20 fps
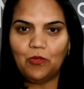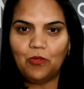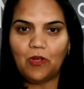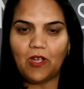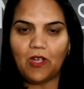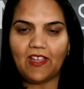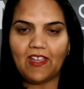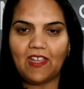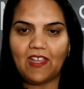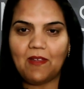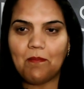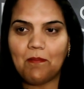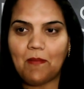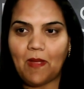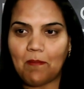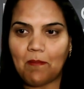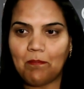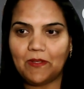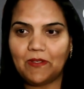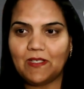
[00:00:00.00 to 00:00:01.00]
UI
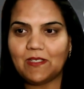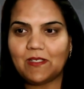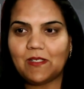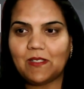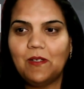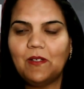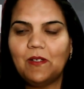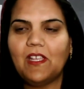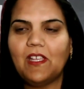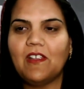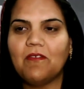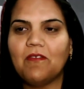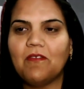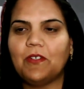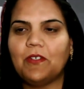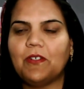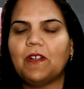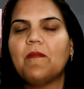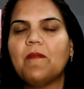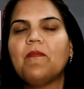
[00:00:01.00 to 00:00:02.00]
member is looking
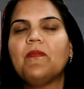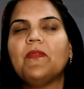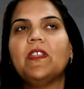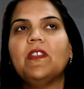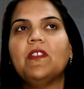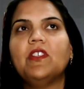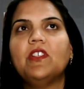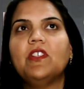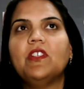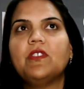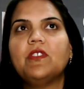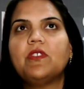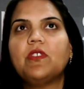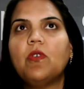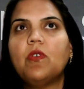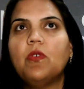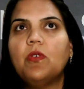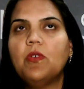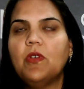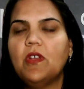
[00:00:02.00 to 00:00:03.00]
for.
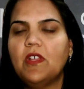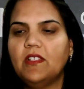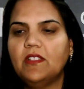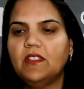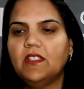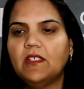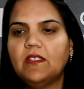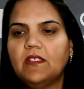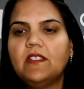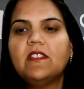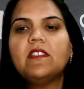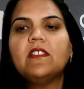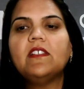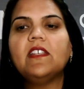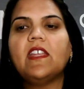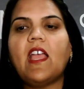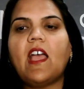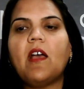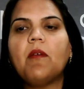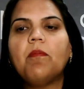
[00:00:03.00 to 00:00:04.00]
So there is a
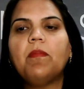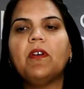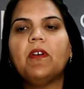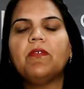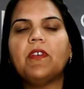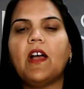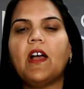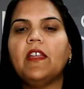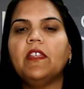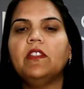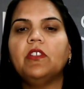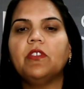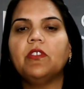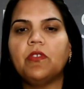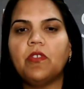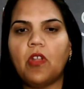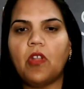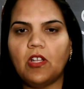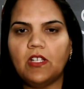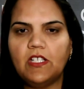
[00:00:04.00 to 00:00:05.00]
gap of either
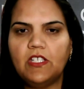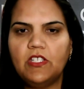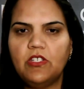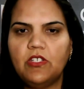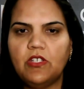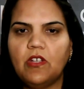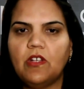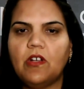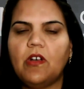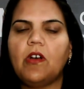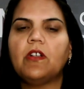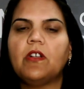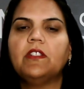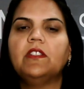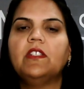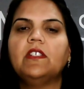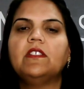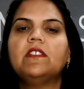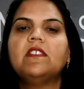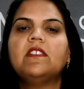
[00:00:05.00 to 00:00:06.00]
knowledge or
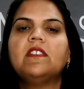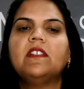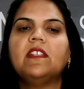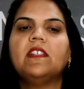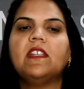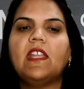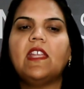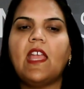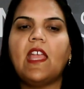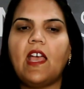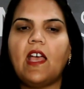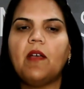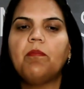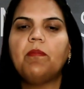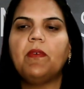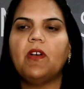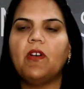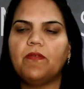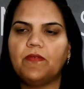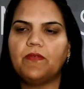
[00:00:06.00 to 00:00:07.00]
there is a
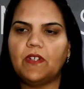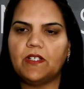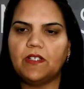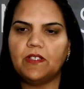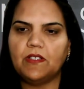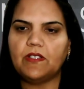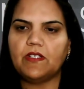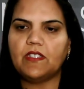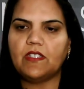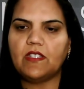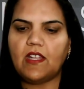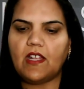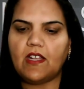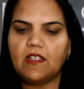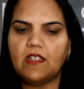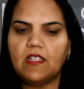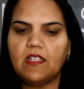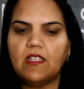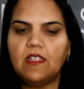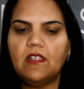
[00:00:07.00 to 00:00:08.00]
gap of
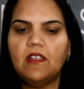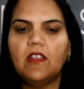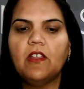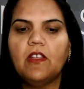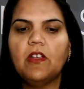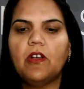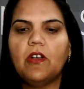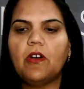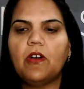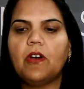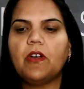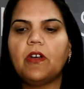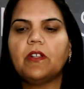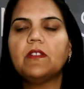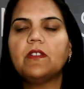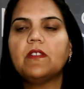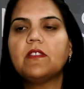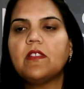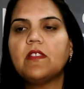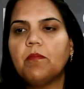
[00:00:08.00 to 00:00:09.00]
understanding
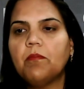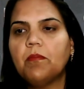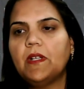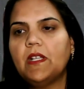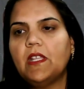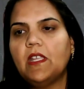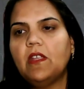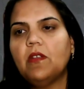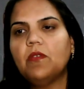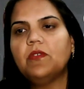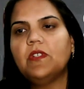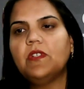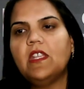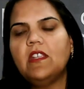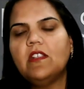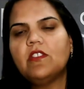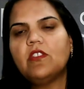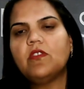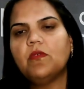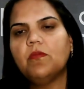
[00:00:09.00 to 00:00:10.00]
or somebody who
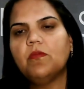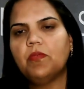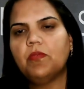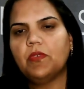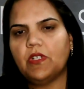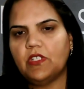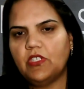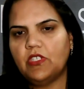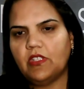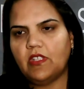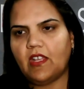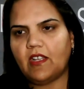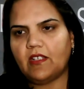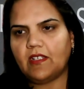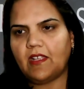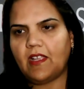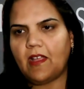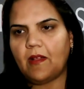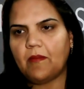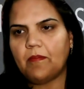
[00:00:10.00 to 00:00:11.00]
needs to bridge
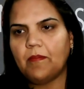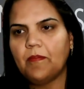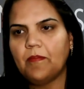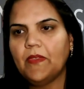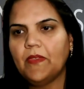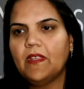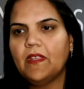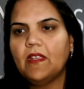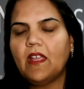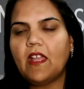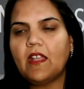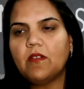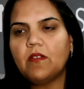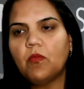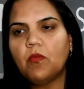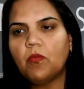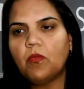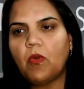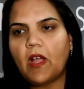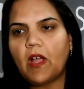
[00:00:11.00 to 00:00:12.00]
that gap.
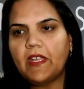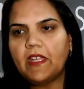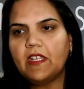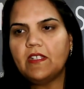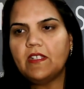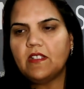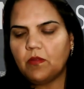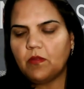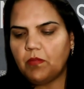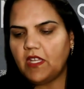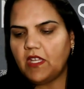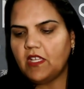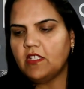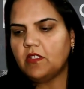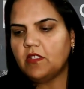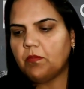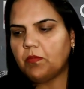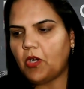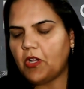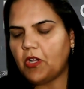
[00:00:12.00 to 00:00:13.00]
And white
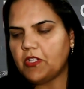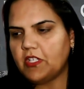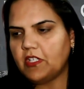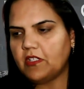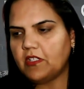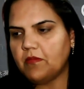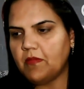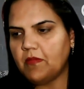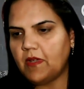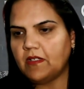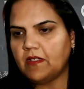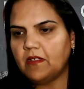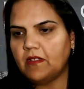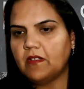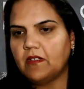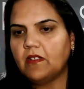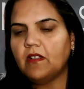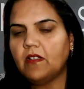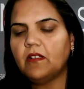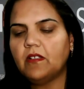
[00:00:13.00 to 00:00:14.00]
space project
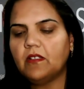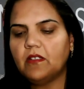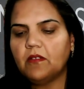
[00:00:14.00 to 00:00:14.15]
man